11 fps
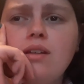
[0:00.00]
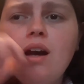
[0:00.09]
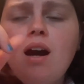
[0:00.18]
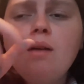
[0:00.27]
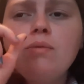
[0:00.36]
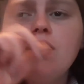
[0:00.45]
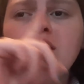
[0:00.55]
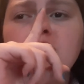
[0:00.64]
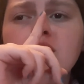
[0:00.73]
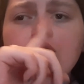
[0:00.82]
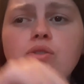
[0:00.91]

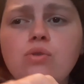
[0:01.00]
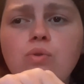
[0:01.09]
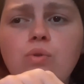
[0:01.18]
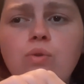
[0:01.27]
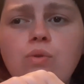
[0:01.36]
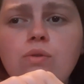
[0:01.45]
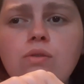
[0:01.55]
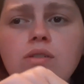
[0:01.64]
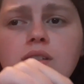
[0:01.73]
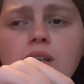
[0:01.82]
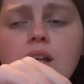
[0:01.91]
Aubrey's school
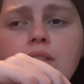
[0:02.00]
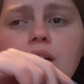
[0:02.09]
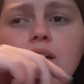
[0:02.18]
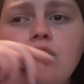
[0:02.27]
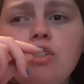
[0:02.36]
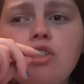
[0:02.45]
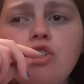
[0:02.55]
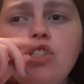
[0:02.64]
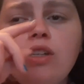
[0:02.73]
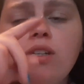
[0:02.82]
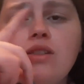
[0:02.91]
said that
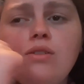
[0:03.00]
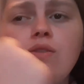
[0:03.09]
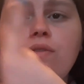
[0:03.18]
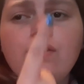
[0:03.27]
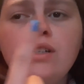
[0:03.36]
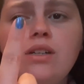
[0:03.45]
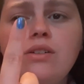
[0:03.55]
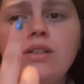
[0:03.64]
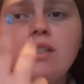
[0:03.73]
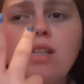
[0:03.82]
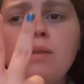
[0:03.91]
she's due for a dental
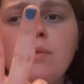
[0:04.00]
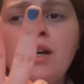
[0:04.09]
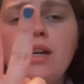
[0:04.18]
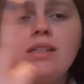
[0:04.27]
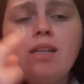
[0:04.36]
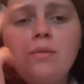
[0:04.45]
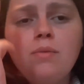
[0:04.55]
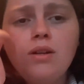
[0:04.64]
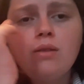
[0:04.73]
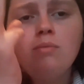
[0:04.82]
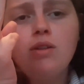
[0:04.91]
exam, an eye exam,
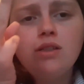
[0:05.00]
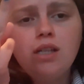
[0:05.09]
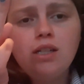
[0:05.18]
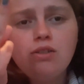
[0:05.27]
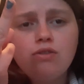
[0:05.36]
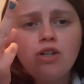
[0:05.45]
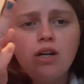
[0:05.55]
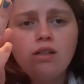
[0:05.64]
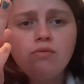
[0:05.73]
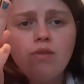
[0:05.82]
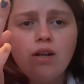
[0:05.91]
and her immunization
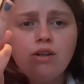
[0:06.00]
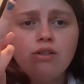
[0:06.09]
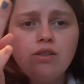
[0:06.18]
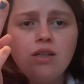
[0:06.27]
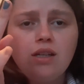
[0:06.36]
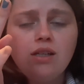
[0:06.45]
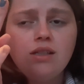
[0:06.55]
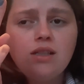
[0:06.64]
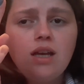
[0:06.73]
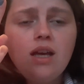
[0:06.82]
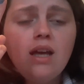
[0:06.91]
shot records
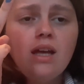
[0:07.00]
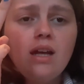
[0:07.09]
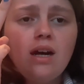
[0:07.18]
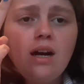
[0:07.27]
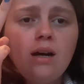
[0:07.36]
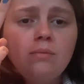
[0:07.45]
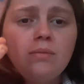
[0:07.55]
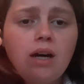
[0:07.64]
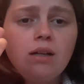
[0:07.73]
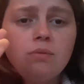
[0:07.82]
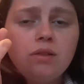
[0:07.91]
is
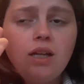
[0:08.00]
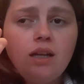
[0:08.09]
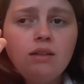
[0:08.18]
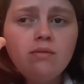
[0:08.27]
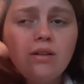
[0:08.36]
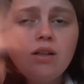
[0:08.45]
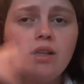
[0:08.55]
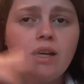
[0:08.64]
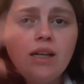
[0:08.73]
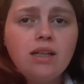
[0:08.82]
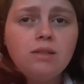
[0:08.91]
not up to date. Or,
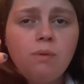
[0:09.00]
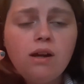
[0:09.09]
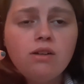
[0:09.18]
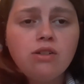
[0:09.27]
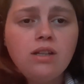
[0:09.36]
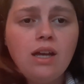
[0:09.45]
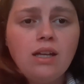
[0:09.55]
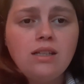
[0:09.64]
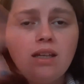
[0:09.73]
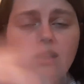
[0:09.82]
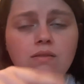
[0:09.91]
like, it expires on the
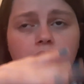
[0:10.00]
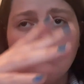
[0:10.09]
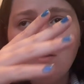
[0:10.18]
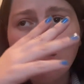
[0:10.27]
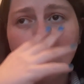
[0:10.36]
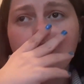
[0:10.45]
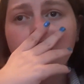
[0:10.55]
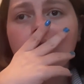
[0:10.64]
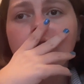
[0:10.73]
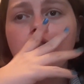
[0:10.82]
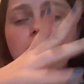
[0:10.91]
18th of this month.
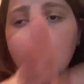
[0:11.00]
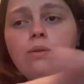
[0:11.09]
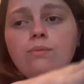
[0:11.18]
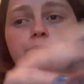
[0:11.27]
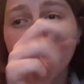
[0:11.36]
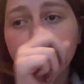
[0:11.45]
So,